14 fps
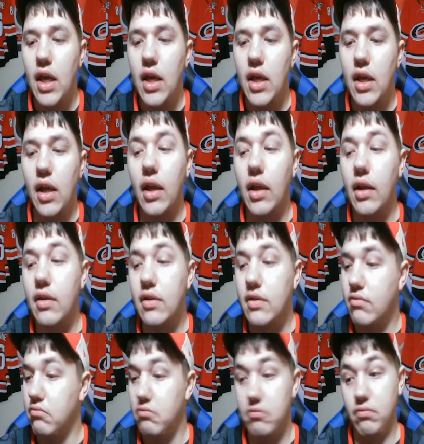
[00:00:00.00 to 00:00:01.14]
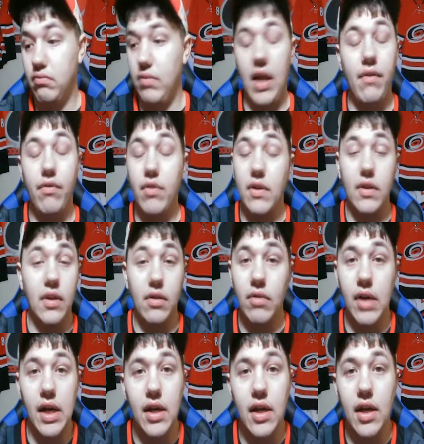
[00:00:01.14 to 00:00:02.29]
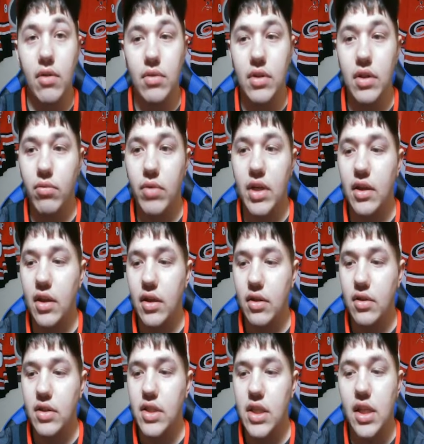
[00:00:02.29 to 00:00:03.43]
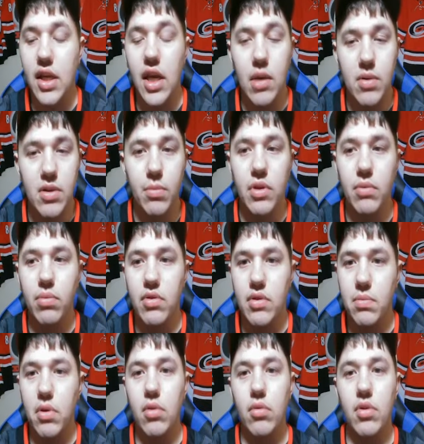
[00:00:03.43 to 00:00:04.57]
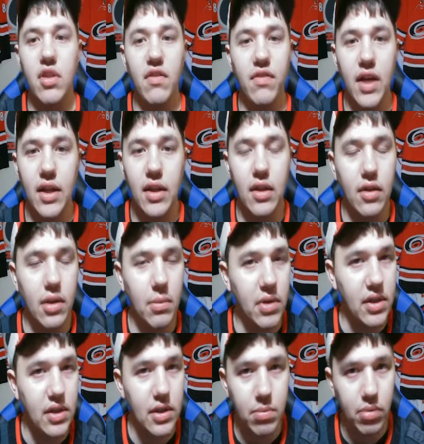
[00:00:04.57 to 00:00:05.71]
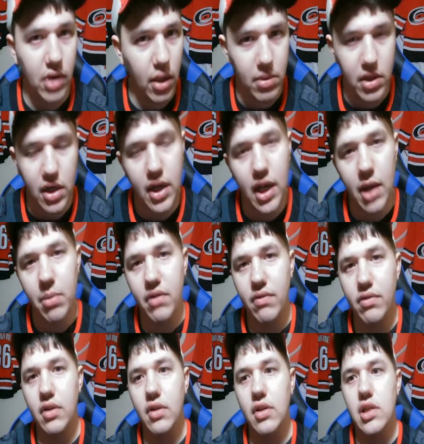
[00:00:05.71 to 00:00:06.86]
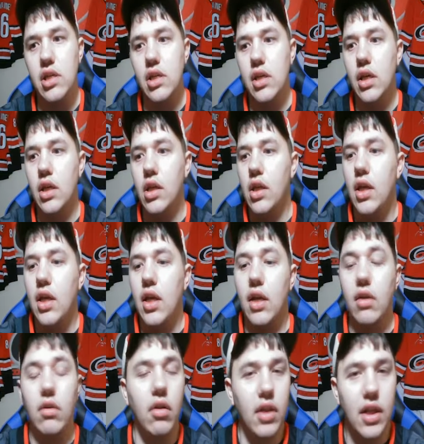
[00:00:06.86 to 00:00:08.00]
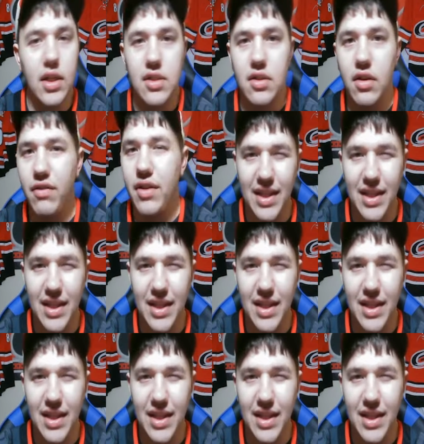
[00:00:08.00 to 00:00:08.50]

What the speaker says: and everything right now, and the way that the games are being postponed, and the fact that the Olympics is probably not happening for the league and all that stuff,